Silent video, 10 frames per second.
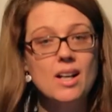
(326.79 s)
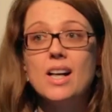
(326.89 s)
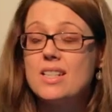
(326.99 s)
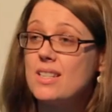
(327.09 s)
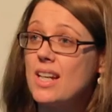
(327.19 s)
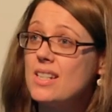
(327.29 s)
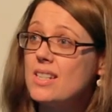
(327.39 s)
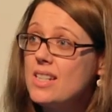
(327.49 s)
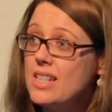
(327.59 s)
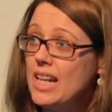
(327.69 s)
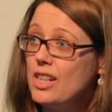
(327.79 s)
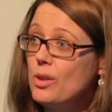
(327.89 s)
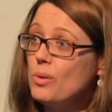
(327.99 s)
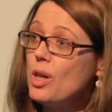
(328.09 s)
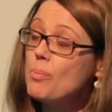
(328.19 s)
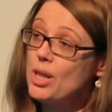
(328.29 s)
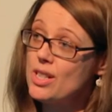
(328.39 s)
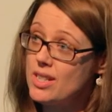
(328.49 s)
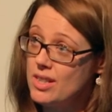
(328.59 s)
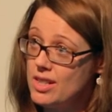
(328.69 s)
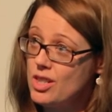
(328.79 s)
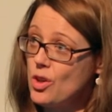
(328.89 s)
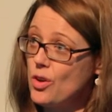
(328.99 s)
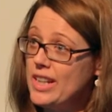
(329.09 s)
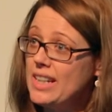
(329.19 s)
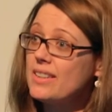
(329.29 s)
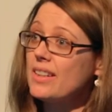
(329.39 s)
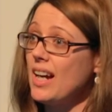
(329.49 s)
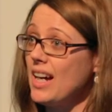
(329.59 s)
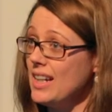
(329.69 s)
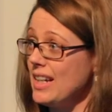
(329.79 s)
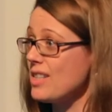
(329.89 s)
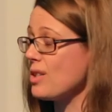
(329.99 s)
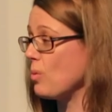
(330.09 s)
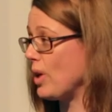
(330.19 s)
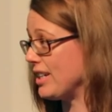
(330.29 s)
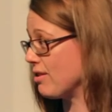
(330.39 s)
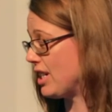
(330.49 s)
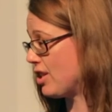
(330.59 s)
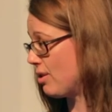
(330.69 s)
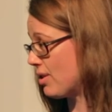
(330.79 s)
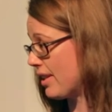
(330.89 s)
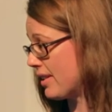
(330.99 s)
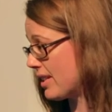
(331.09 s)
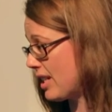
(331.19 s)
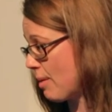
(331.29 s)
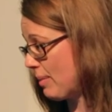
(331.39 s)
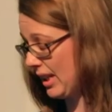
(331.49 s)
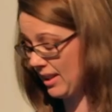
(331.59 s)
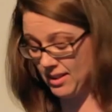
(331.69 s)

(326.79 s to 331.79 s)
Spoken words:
I decided to tell you a personal story that highlights the wider issues on this topic.